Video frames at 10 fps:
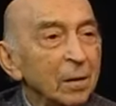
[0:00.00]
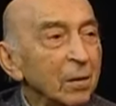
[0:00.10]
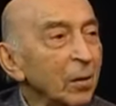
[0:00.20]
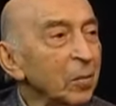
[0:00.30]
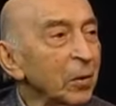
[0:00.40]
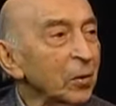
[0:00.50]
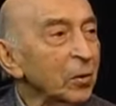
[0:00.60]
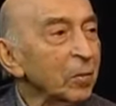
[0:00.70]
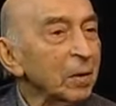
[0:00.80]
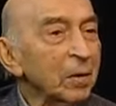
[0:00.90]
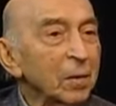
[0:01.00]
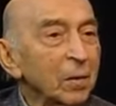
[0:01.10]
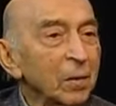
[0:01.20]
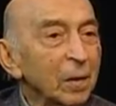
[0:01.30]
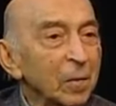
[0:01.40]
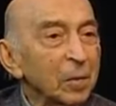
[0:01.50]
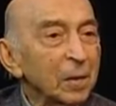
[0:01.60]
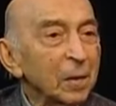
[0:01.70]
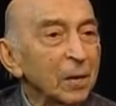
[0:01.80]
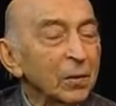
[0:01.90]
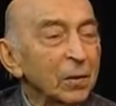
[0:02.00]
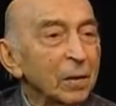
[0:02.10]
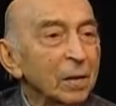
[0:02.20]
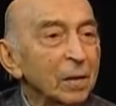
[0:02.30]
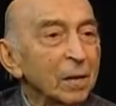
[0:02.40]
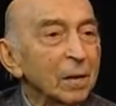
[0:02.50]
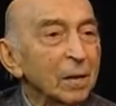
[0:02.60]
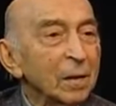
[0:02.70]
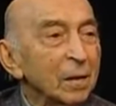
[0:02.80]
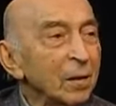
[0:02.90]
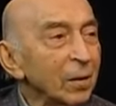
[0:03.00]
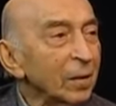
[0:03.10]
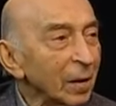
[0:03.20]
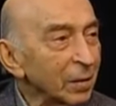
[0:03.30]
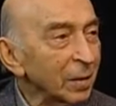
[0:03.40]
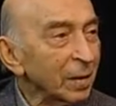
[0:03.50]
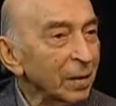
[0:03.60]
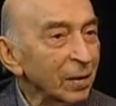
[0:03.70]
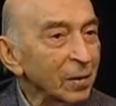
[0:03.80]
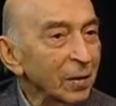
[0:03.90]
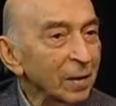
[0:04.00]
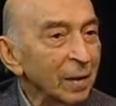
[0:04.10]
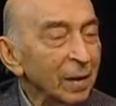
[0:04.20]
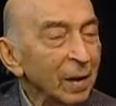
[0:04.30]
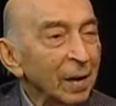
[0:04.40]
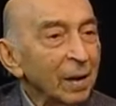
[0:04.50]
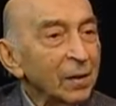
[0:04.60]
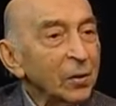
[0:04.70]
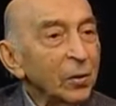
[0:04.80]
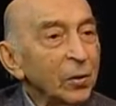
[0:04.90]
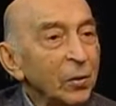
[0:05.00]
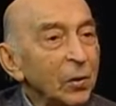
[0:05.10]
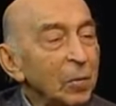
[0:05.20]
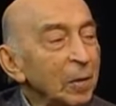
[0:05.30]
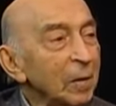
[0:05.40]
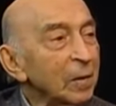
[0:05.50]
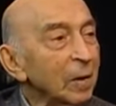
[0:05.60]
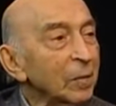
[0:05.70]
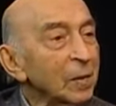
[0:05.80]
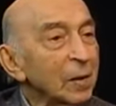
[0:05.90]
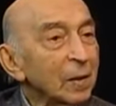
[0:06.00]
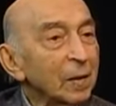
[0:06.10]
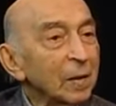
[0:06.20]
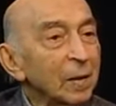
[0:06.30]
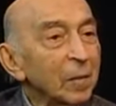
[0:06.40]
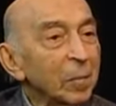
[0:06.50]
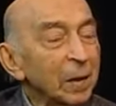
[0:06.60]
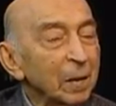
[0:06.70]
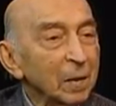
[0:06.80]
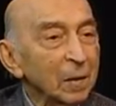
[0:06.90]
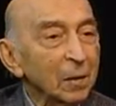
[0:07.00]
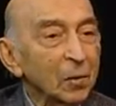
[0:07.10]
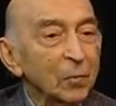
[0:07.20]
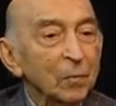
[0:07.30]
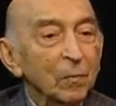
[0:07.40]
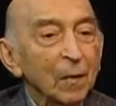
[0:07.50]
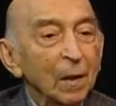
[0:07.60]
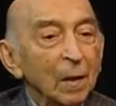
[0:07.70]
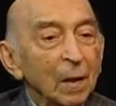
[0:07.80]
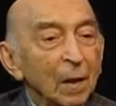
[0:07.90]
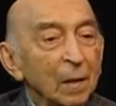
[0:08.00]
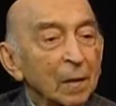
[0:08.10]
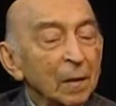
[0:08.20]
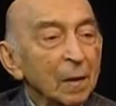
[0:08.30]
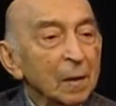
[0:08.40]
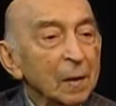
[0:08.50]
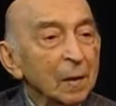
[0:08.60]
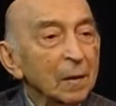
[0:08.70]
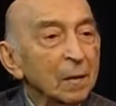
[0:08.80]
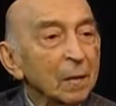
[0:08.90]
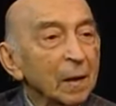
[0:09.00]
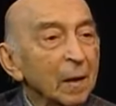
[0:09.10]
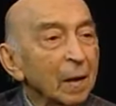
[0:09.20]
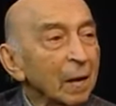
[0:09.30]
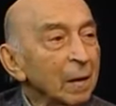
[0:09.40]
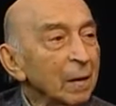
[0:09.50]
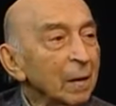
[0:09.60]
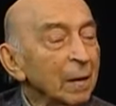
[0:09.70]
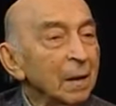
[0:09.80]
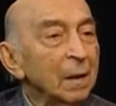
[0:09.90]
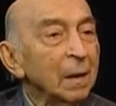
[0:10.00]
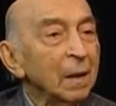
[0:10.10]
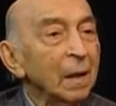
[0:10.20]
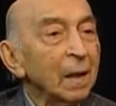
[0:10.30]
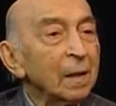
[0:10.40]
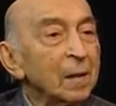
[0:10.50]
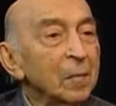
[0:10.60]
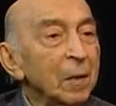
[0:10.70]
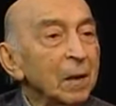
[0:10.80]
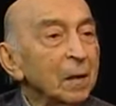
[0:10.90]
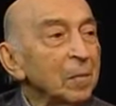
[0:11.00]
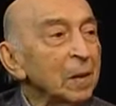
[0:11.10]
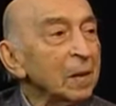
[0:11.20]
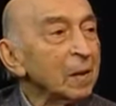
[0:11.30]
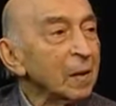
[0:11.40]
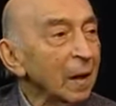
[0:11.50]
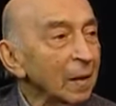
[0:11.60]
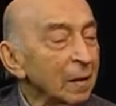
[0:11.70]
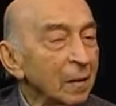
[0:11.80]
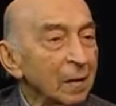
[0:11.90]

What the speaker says: No measurements, no computations, no nothing, you see. So humans have certain abilities. And then I said, AI has made a mistake